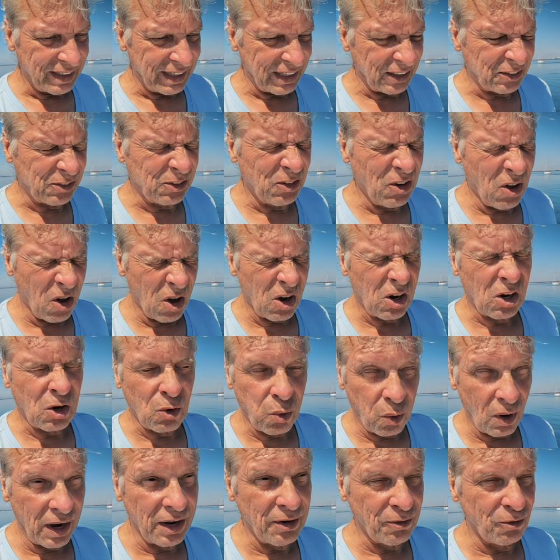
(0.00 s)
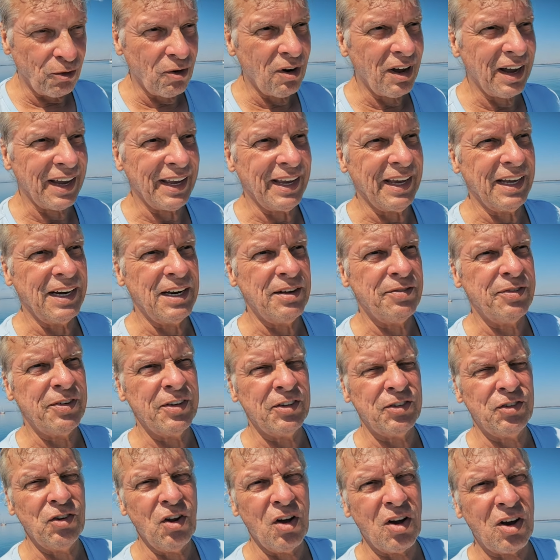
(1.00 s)
It's not quite right. And if
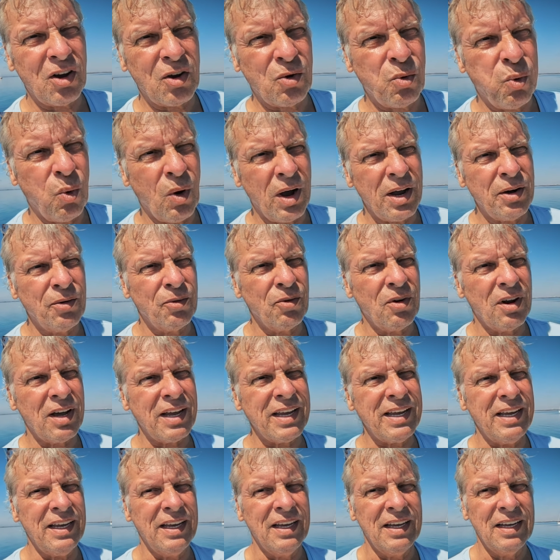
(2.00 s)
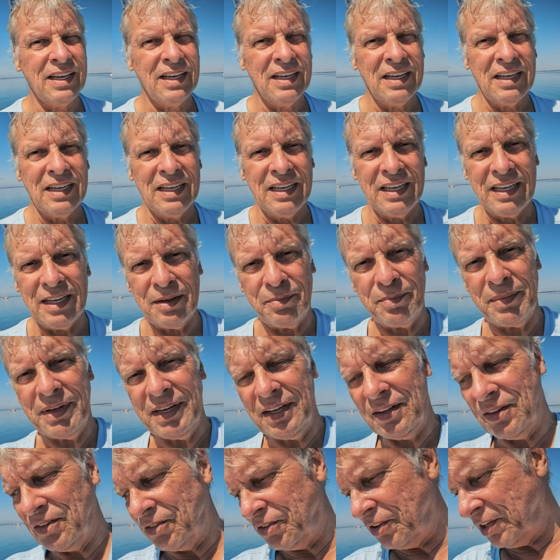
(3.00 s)
it's not quite right, it
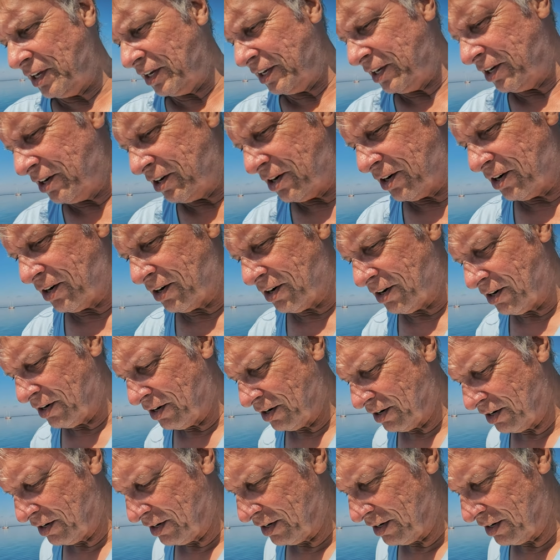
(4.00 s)
means that you're